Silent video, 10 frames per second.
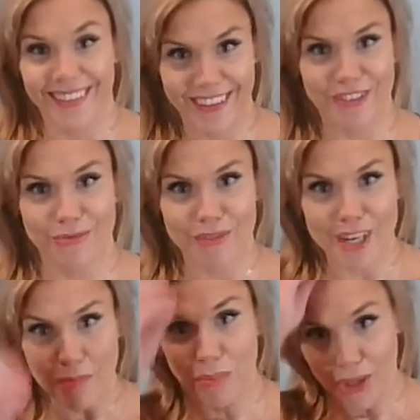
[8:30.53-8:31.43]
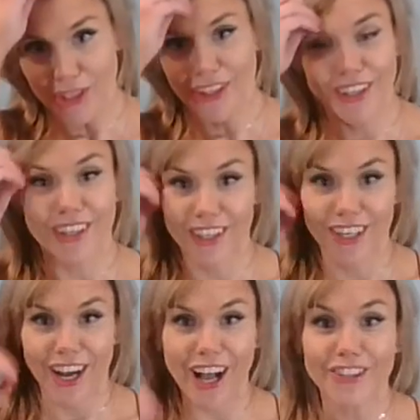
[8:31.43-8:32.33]
Read a book.
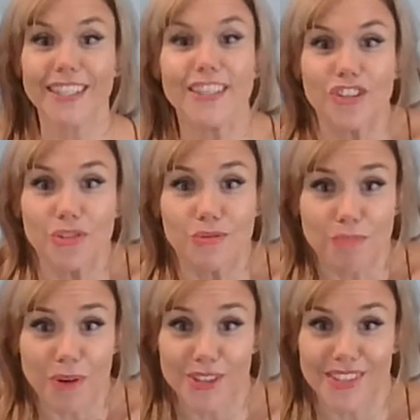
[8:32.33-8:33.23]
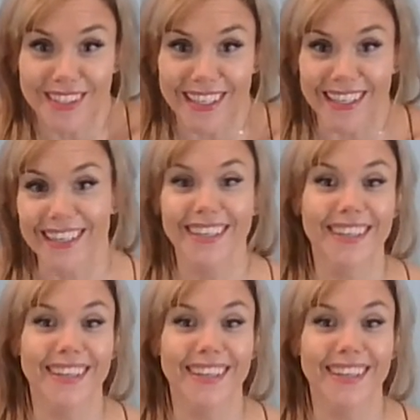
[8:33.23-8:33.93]
I'll teach you personally